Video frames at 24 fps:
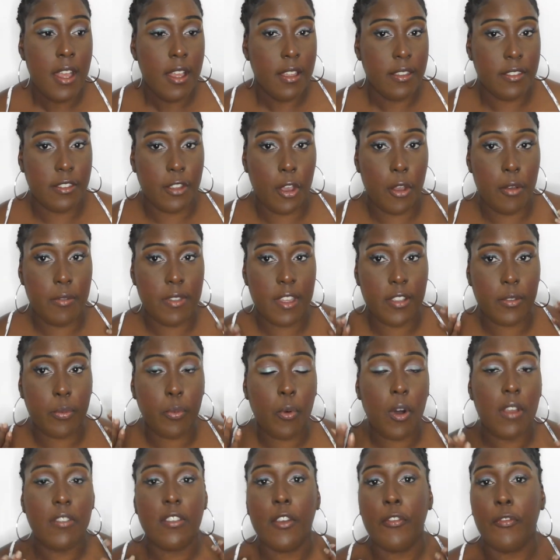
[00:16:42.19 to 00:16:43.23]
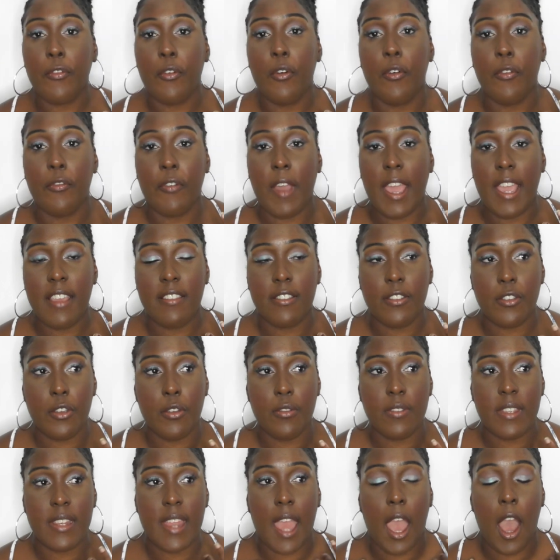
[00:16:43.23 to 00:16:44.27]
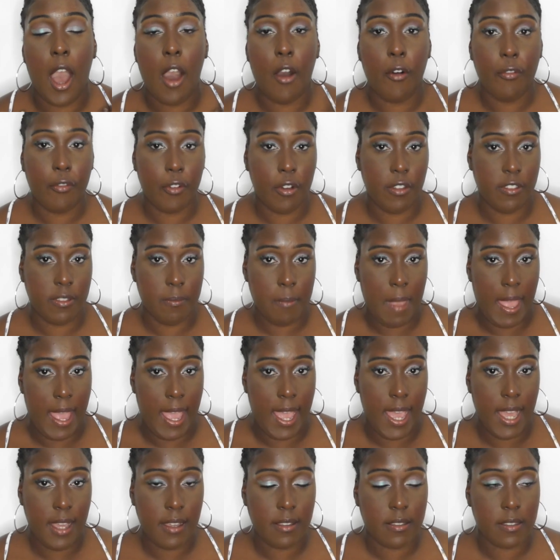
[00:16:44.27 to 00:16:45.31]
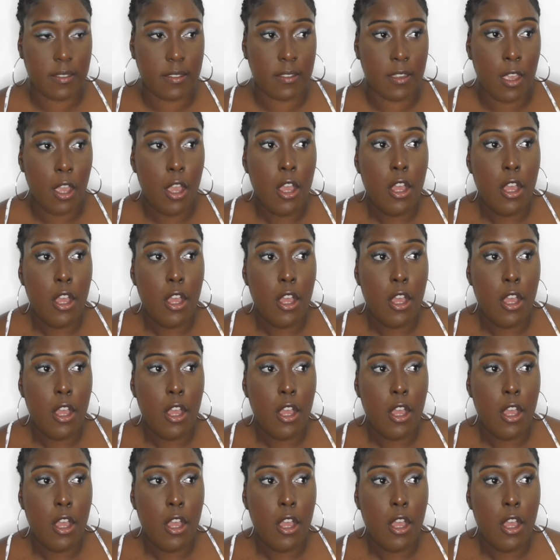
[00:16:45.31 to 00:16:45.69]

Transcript: So this was a full face using e.l.f. Cosmetics.